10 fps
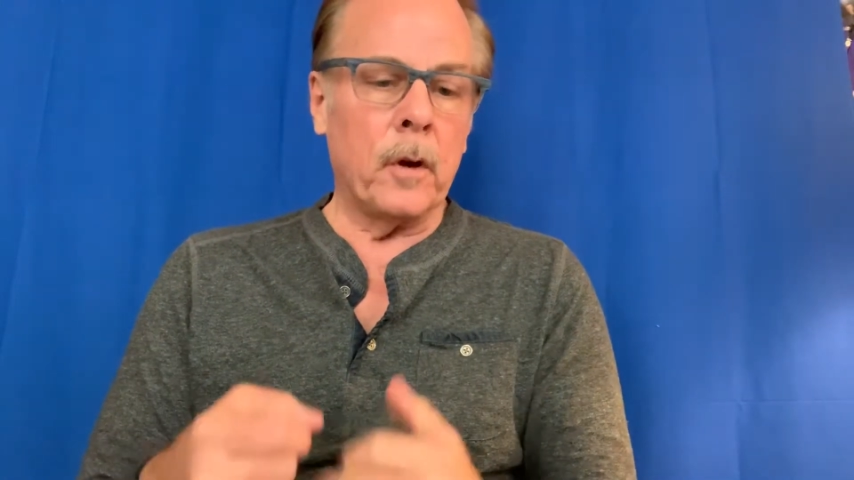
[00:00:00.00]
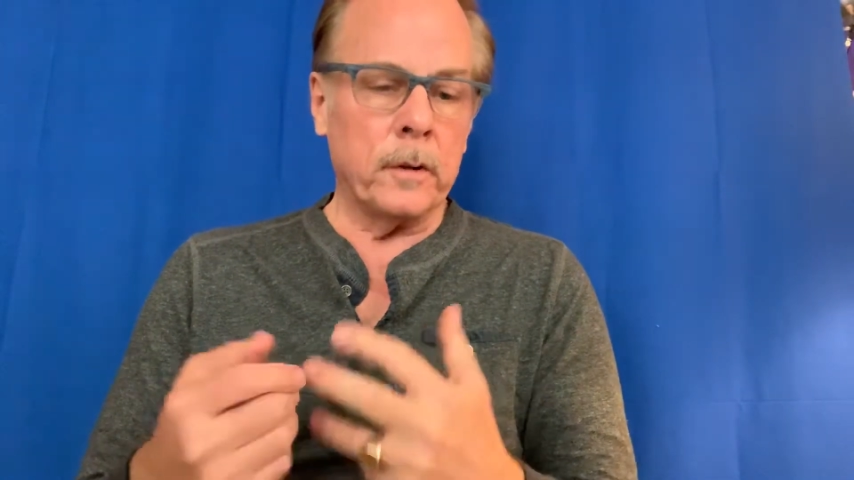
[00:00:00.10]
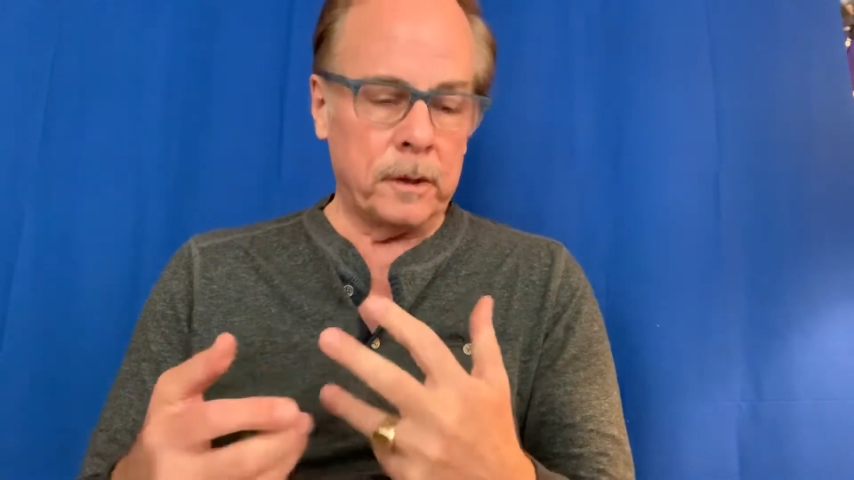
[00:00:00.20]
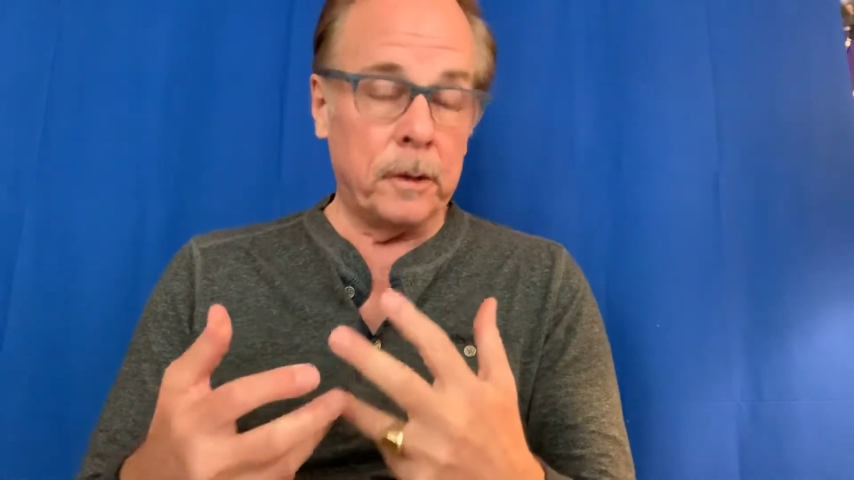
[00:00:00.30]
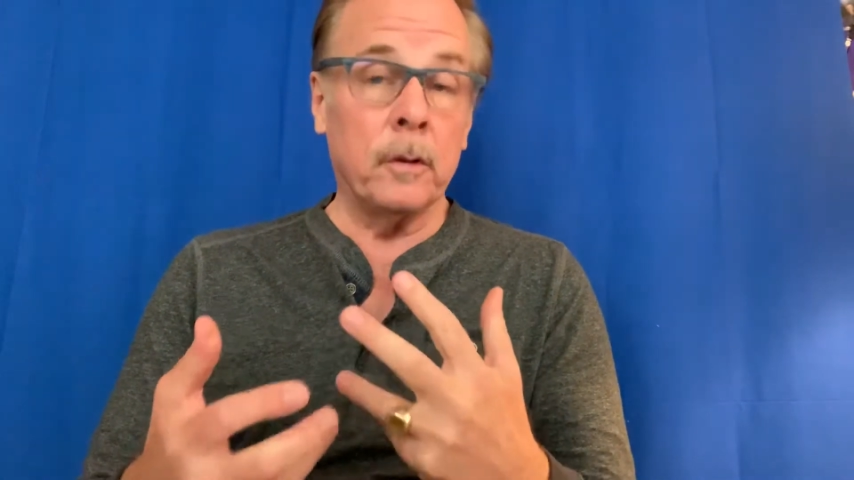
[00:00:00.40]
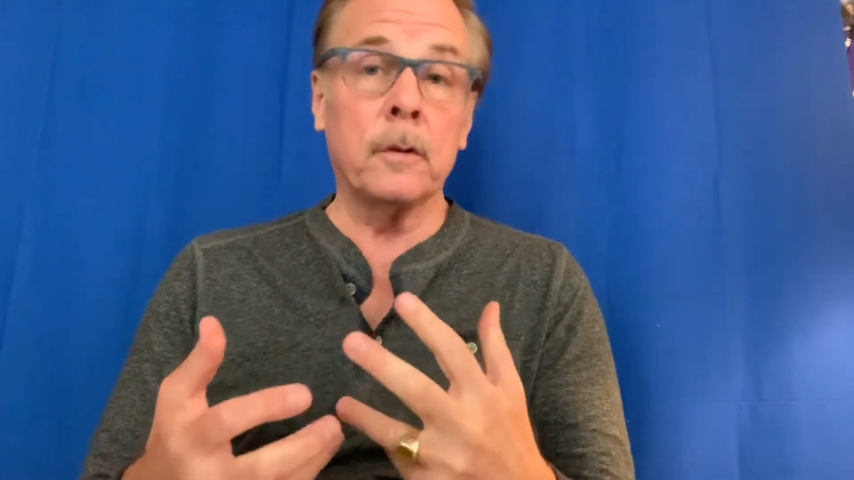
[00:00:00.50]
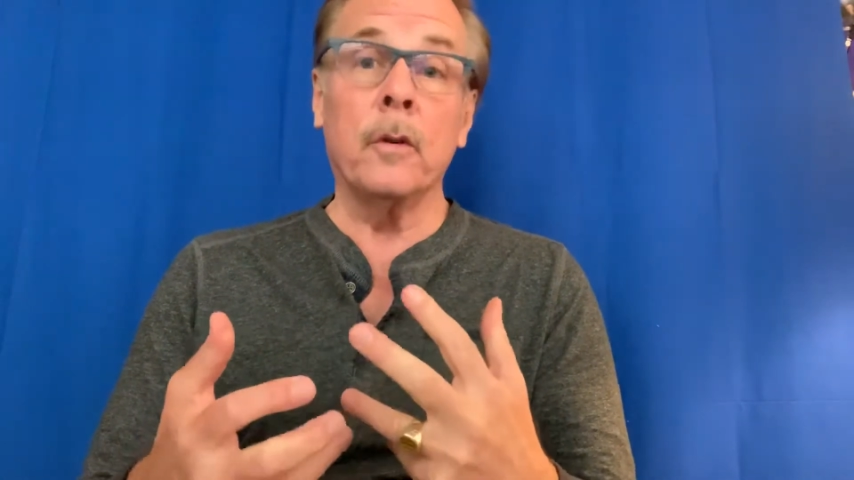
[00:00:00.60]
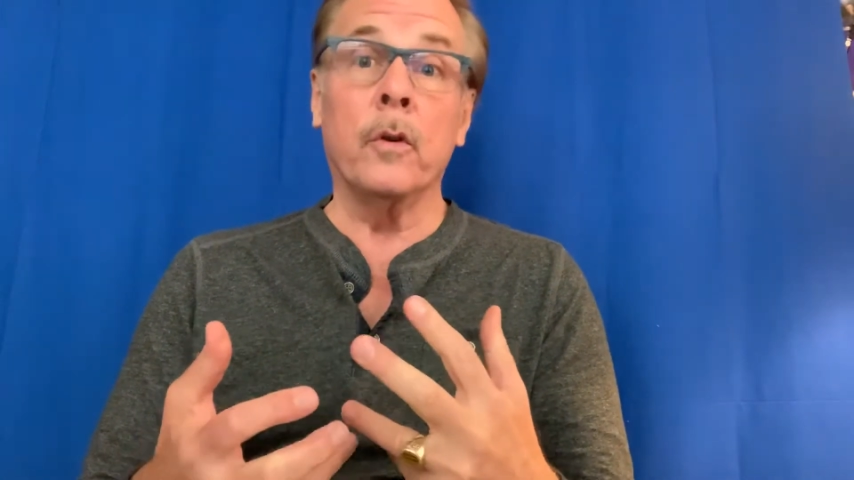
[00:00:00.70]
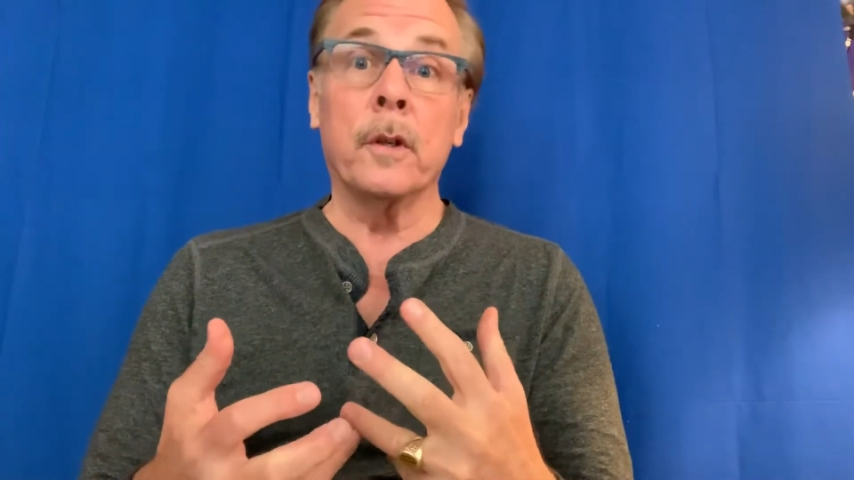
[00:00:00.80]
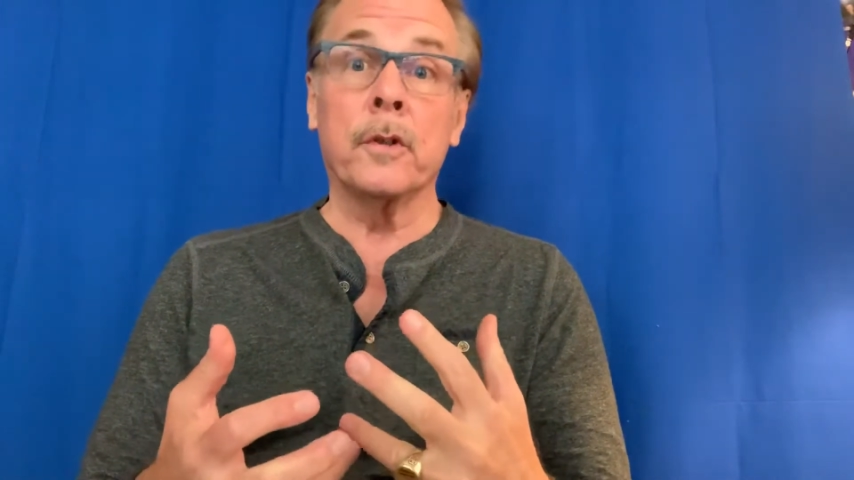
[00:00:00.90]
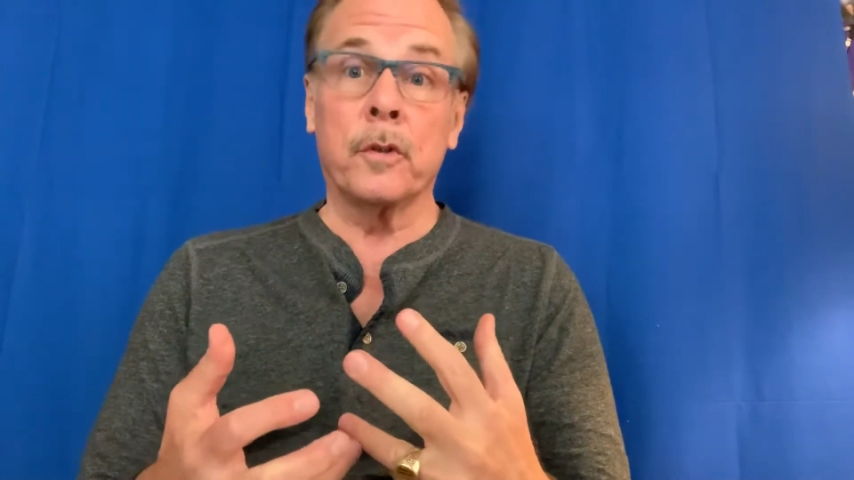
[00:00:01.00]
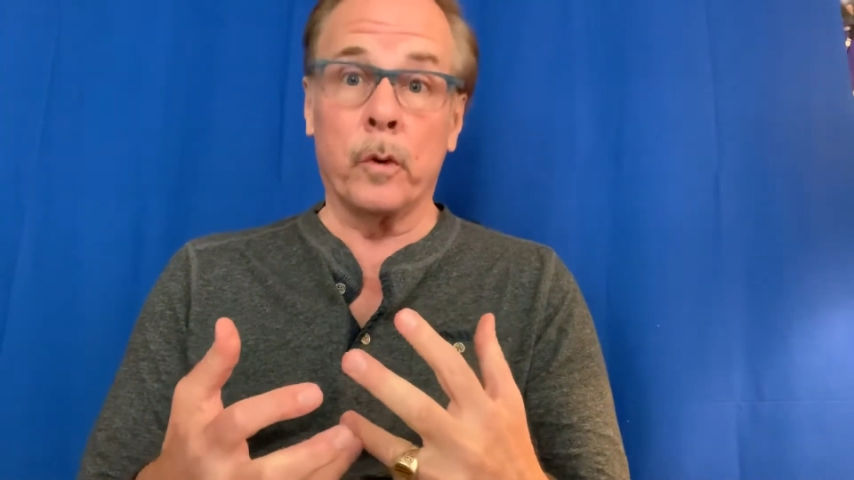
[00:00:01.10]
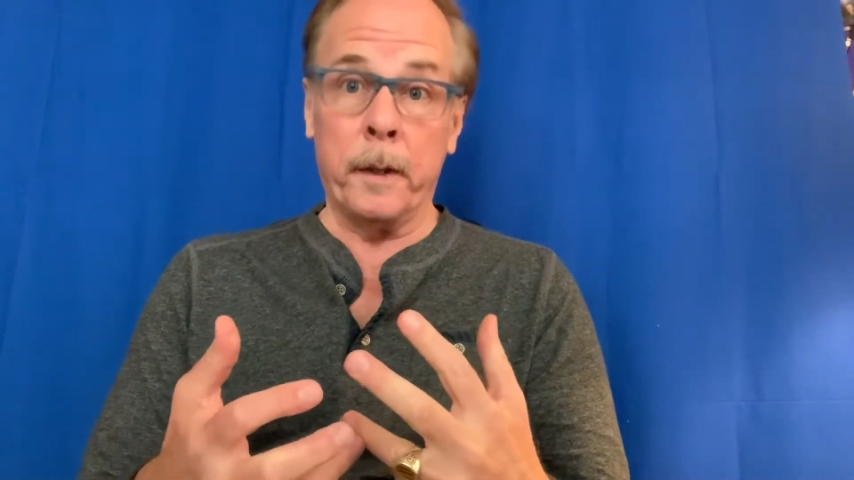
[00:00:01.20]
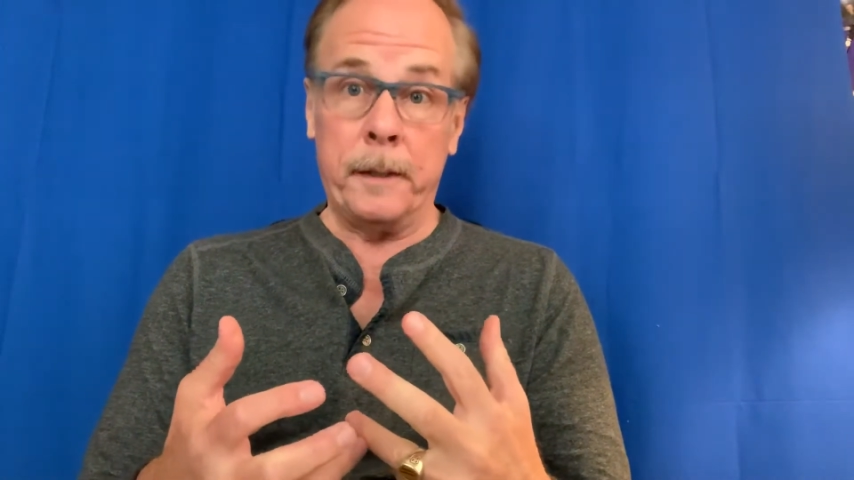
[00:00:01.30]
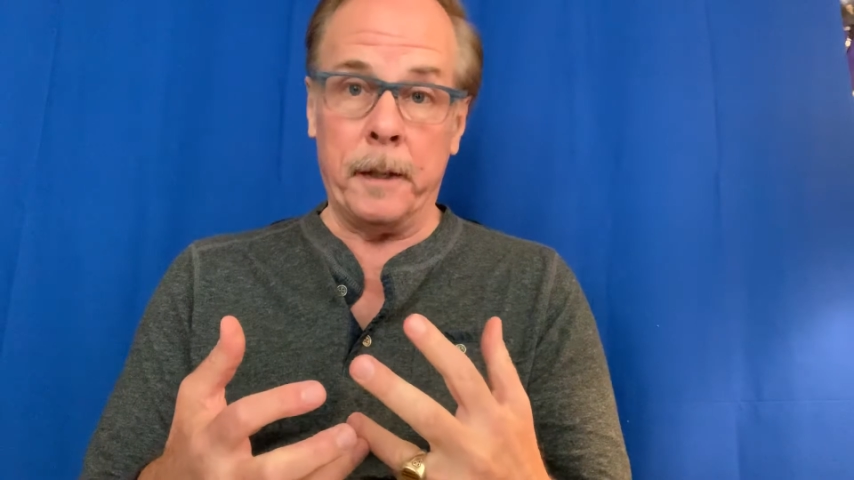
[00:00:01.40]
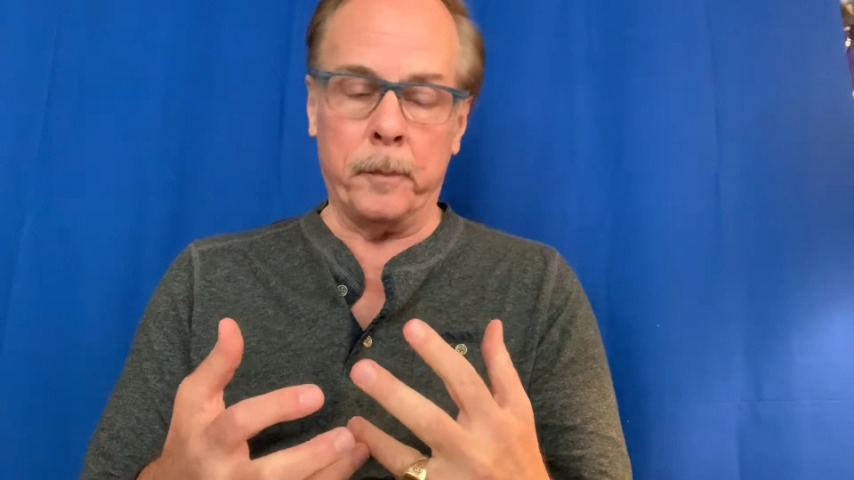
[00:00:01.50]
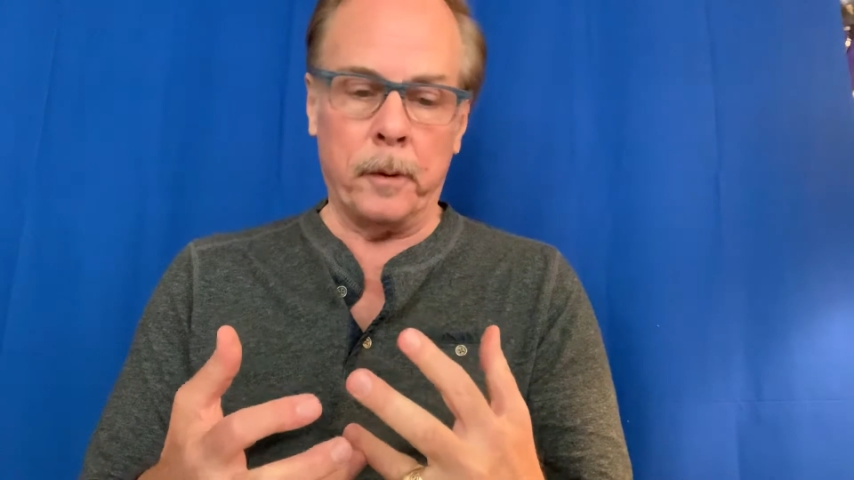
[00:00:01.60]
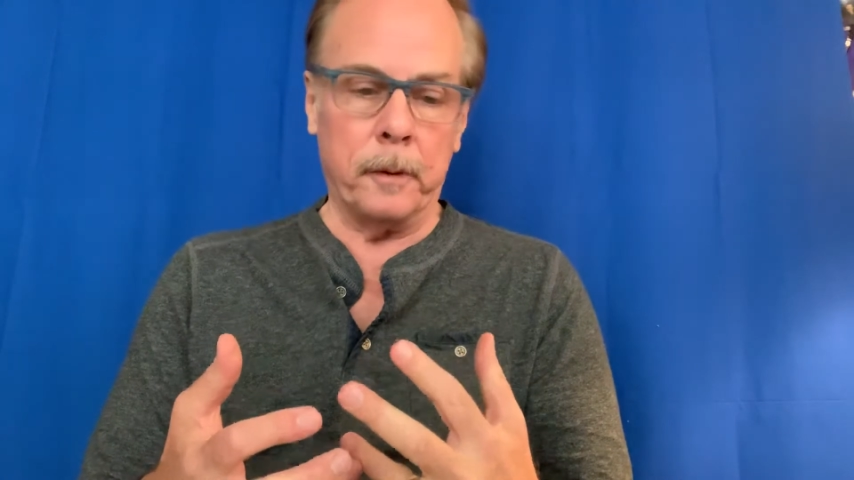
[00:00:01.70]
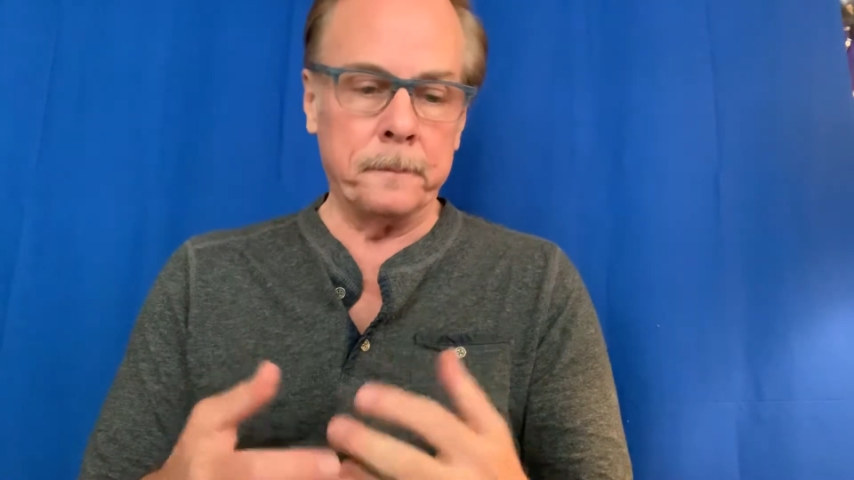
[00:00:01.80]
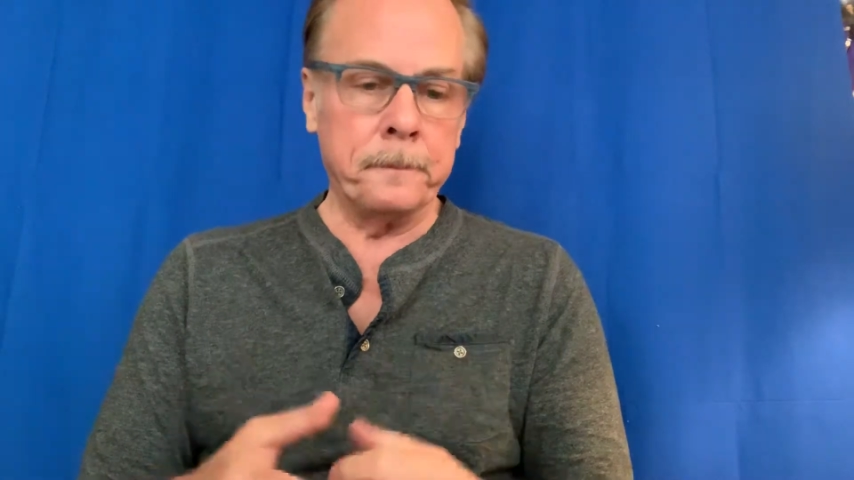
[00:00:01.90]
Still on the story timber,